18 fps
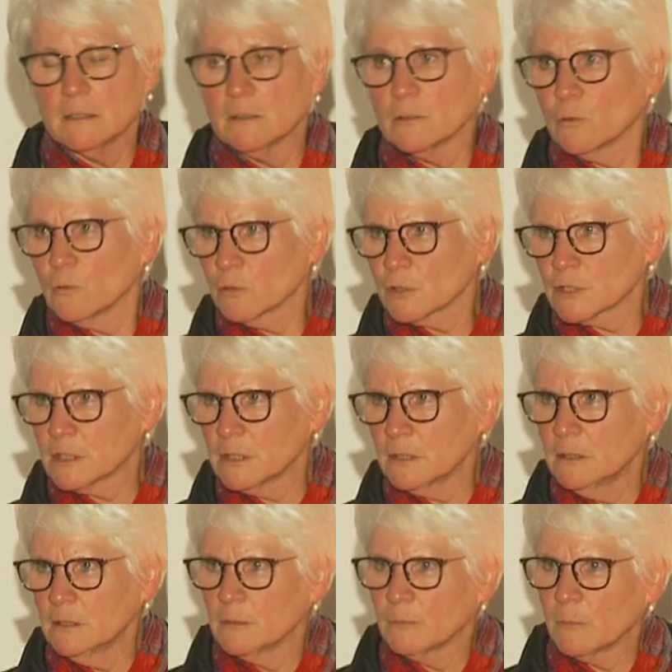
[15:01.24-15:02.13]
in the
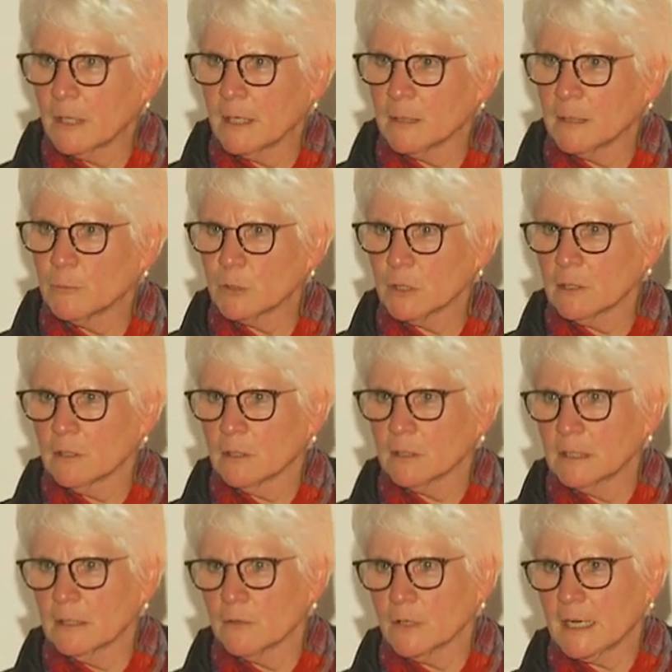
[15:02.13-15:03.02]
orchard by putting
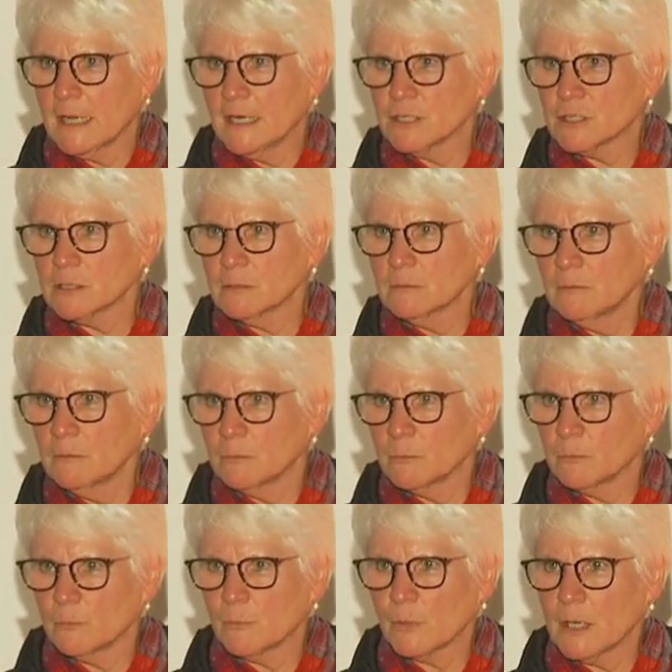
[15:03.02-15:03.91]
on irrigation
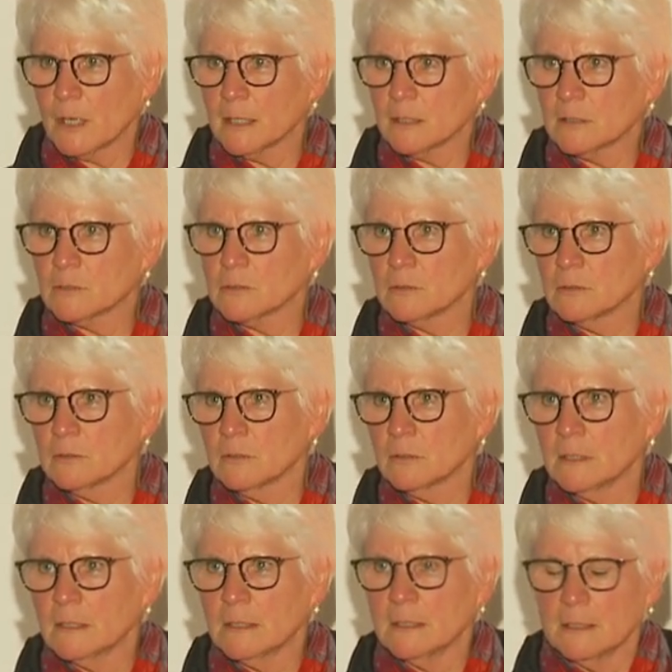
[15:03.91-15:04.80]
prior to
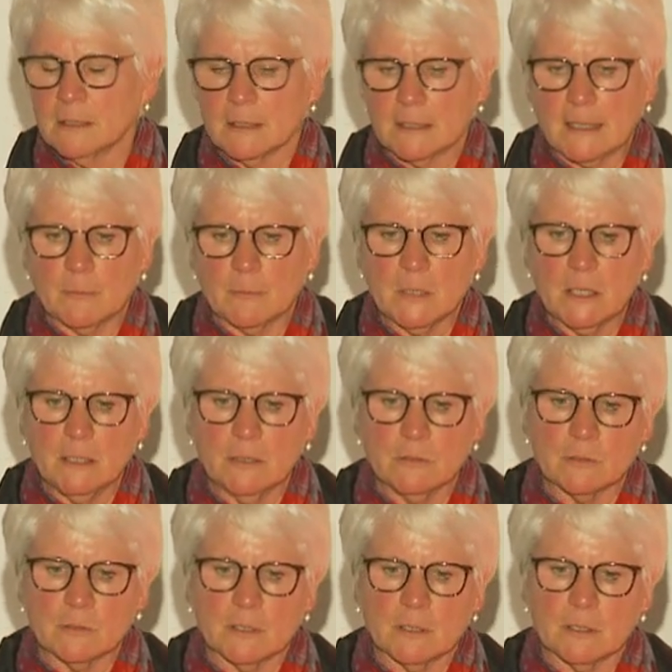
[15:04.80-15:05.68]
coming in
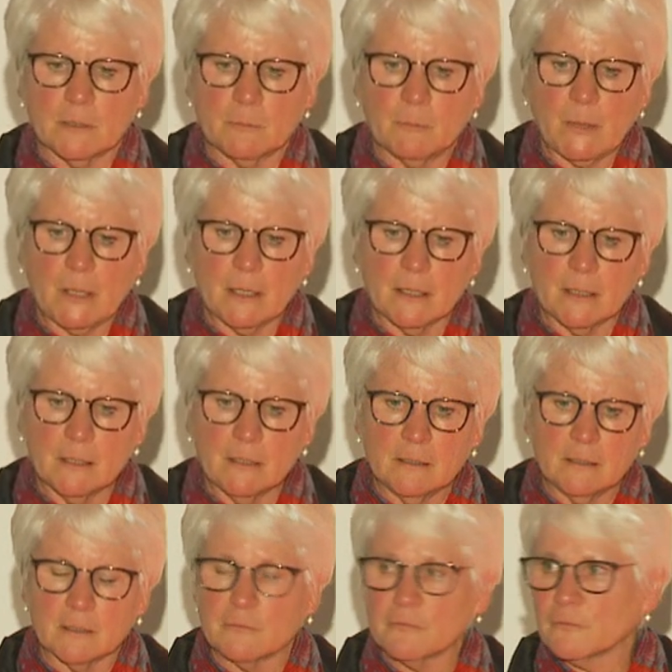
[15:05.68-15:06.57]
to apply,
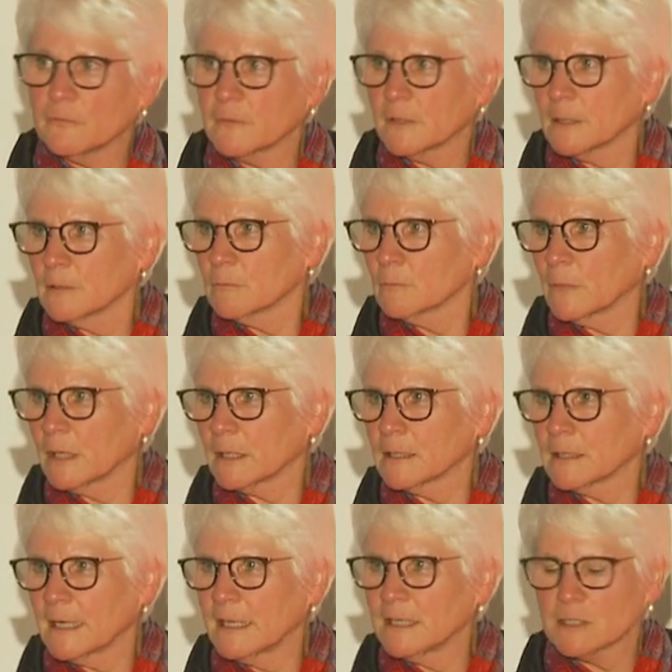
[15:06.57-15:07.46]
if
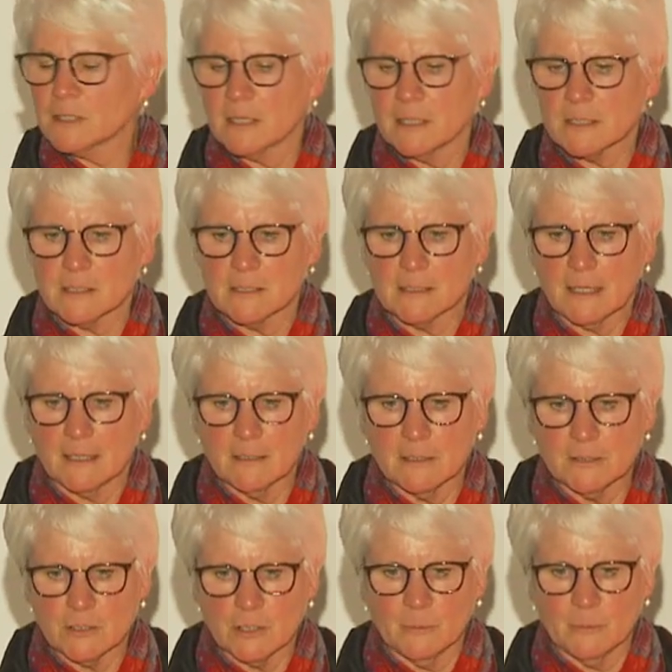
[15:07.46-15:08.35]
Mother Nature hasn't done
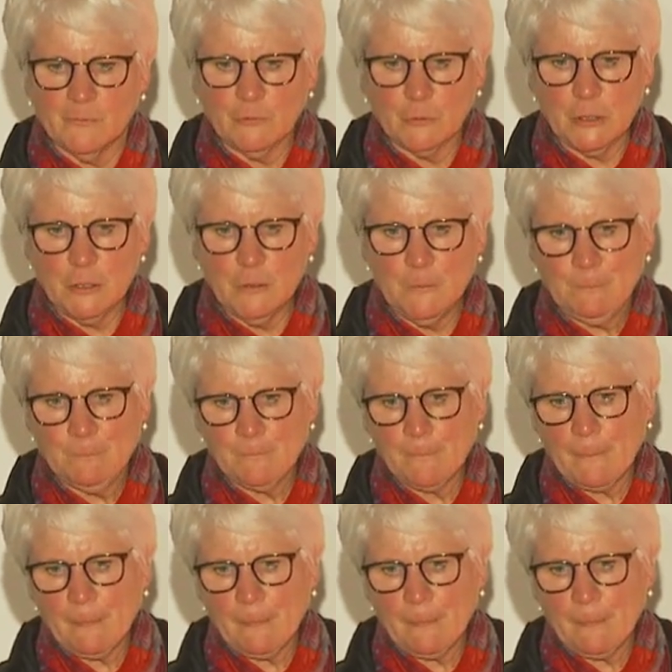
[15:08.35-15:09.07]
the job for you.